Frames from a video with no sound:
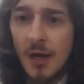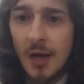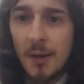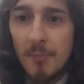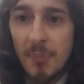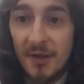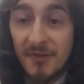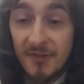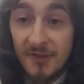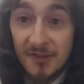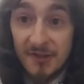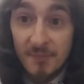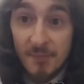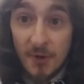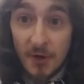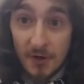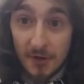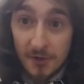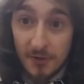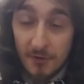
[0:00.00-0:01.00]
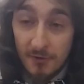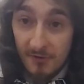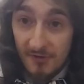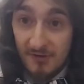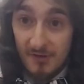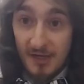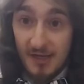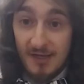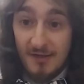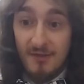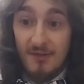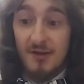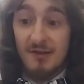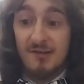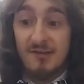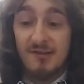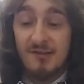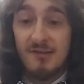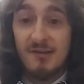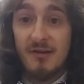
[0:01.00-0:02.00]
But this part goes like
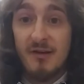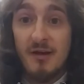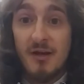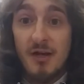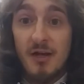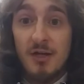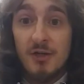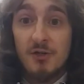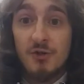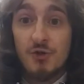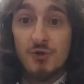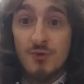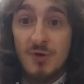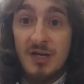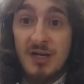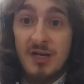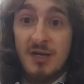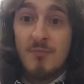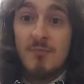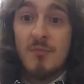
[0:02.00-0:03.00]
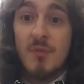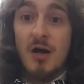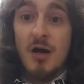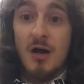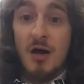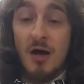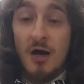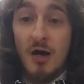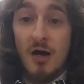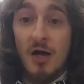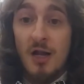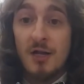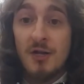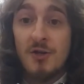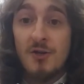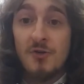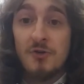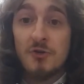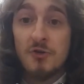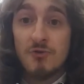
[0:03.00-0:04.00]
this. Dream
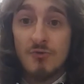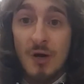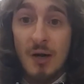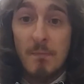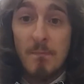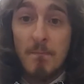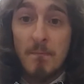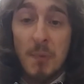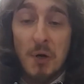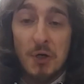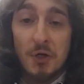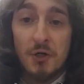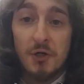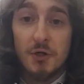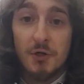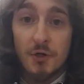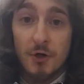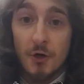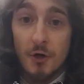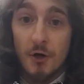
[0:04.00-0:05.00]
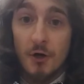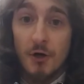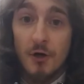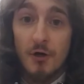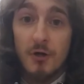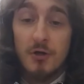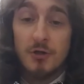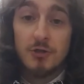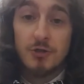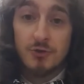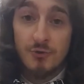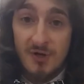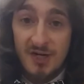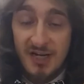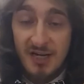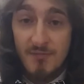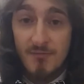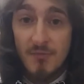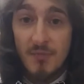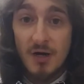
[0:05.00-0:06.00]
on drummer girl.
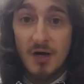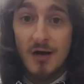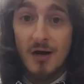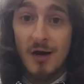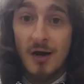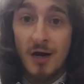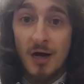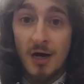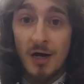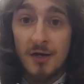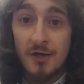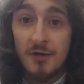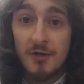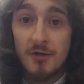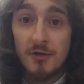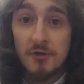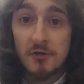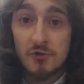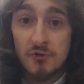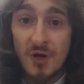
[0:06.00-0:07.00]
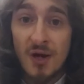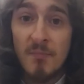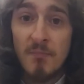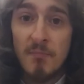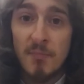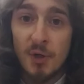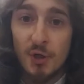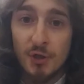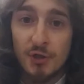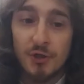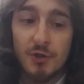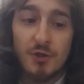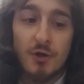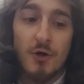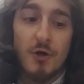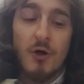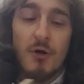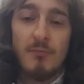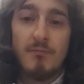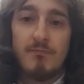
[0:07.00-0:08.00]
Dream on drummer
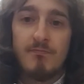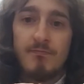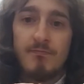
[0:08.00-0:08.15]
girl.